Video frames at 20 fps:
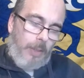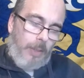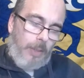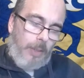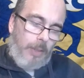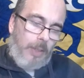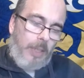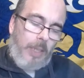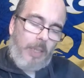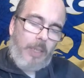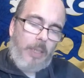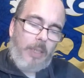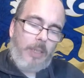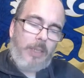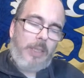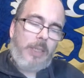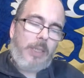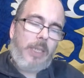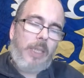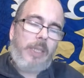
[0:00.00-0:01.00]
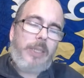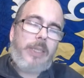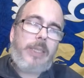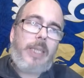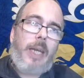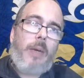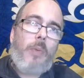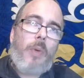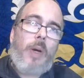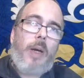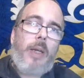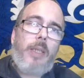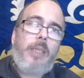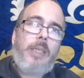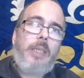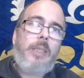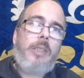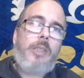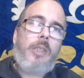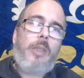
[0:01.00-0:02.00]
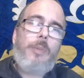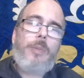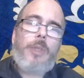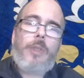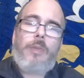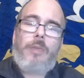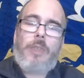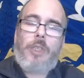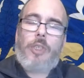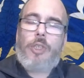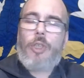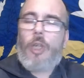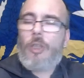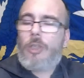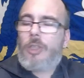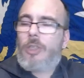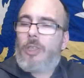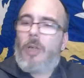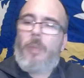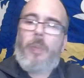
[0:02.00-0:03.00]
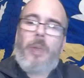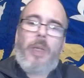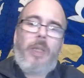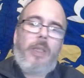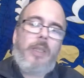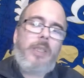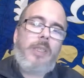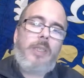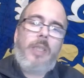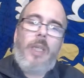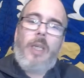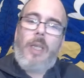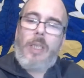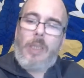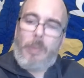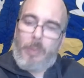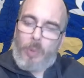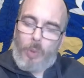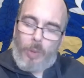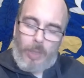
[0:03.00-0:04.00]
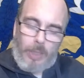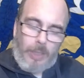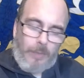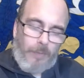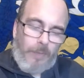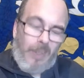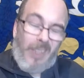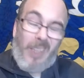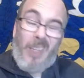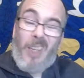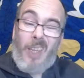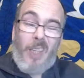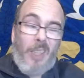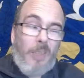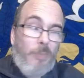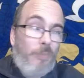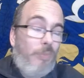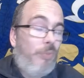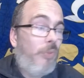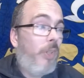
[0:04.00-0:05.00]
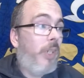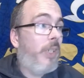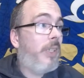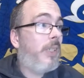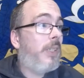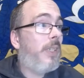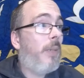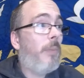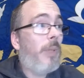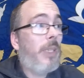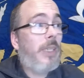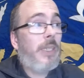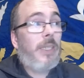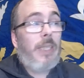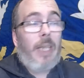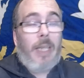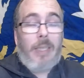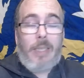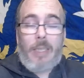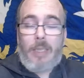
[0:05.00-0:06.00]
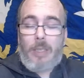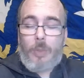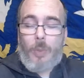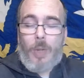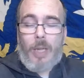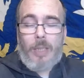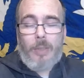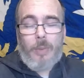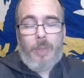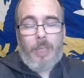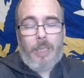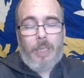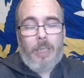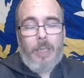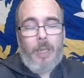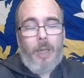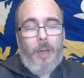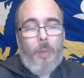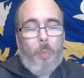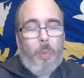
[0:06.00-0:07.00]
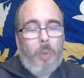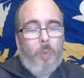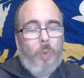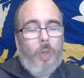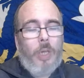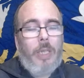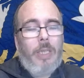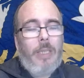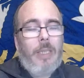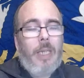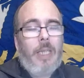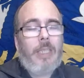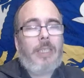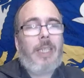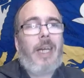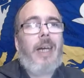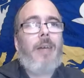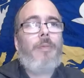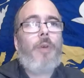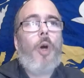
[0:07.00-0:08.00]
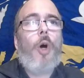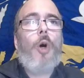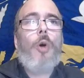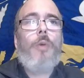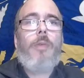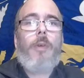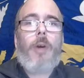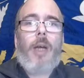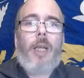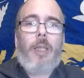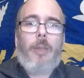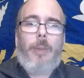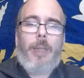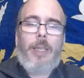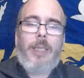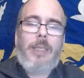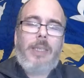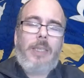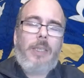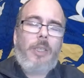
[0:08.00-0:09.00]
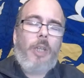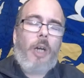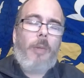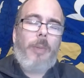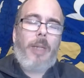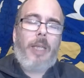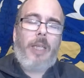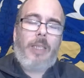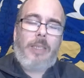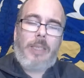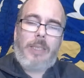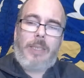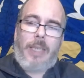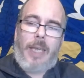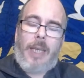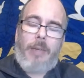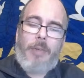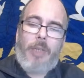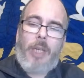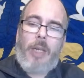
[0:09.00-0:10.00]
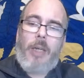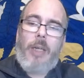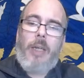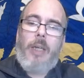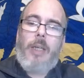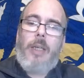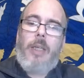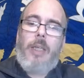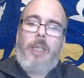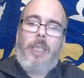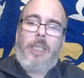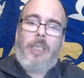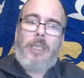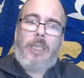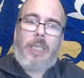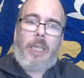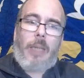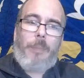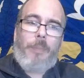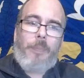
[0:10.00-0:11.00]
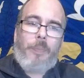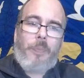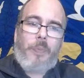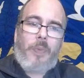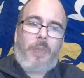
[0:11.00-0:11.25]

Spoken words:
I think, skill set wise, in terms of his shot stopping, the ball at his feet, pretty similar standard to Alnwick. But what he does have over Alnwick is he dominates his area. He's a